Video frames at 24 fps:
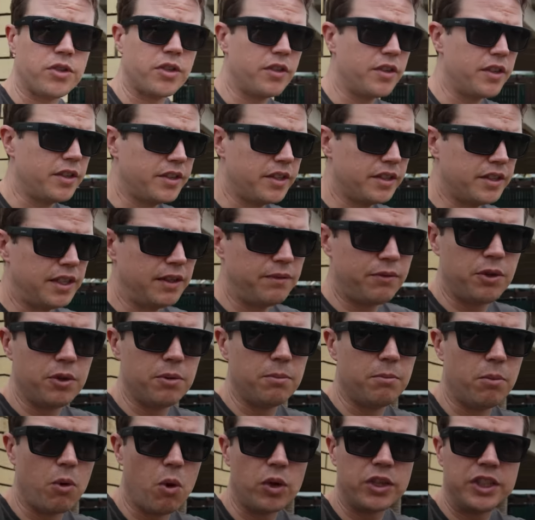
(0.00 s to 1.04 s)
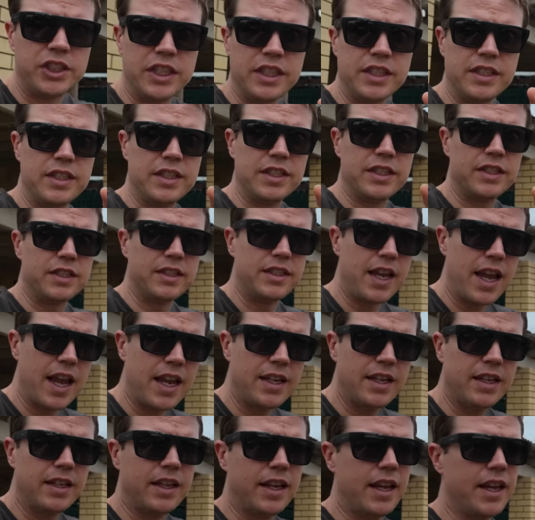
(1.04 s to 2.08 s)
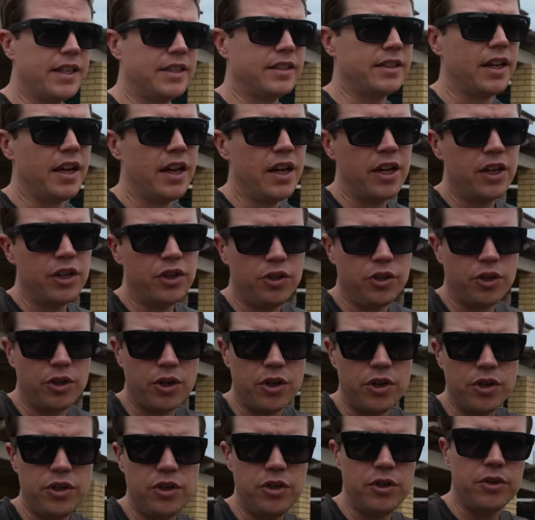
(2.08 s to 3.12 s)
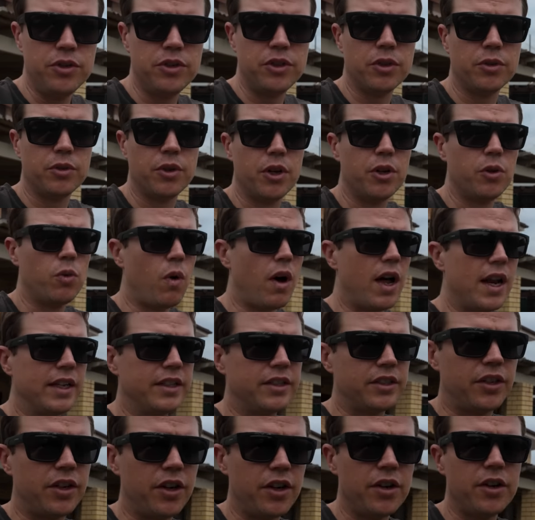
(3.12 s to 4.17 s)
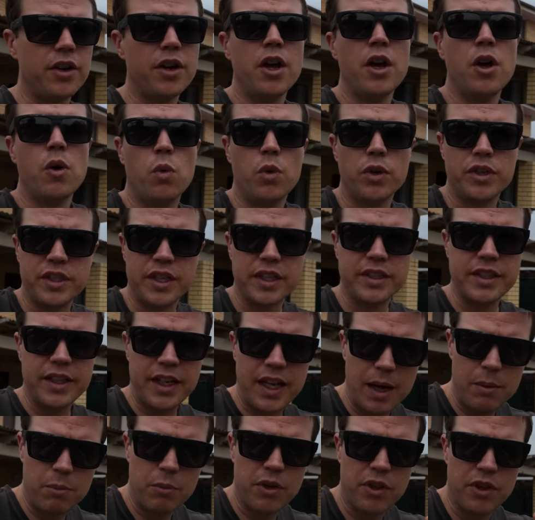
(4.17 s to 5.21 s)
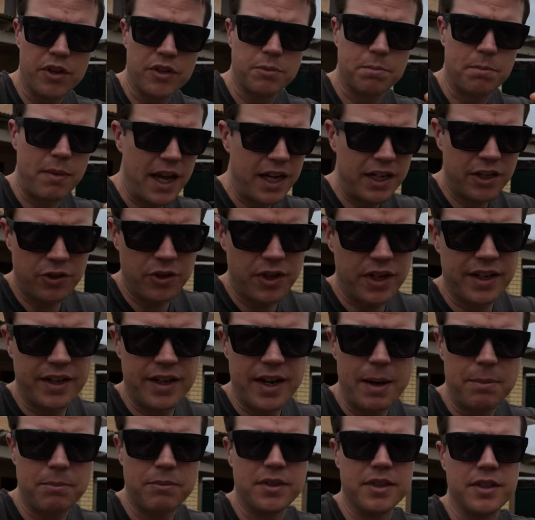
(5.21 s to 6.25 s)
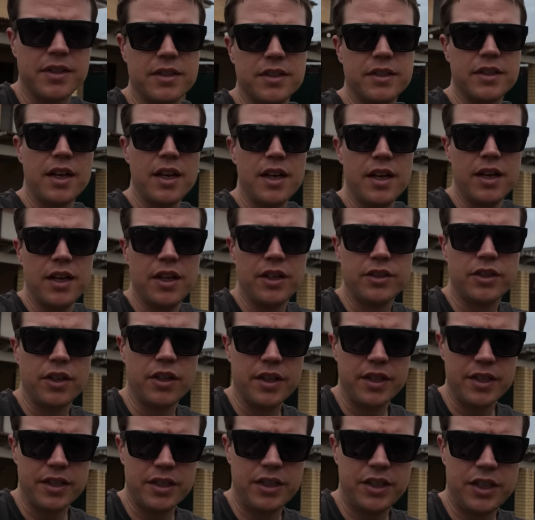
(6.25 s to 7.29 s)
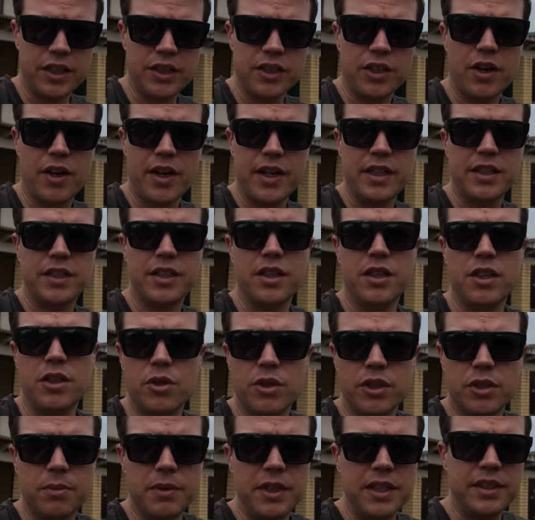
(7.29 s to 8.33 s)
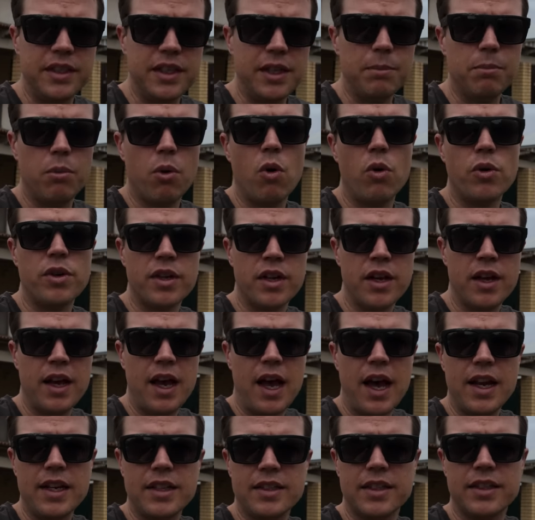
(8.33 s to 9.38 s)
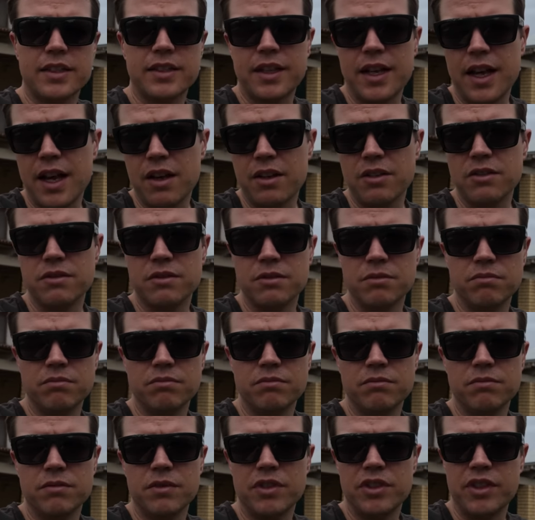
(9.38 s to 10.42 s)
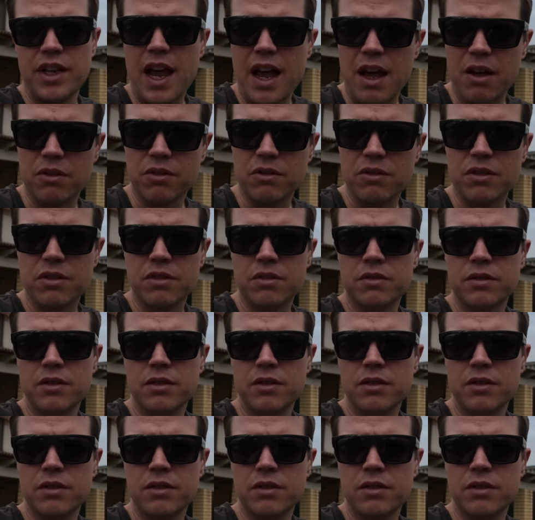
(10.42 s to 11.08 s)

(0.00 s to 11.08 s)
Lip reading: So this is if you bought just the standard kit, you could use your RODE Wireless GO, which doesn't come with those battery adapters. So this is just going into the USB-C port. How does the sound sound?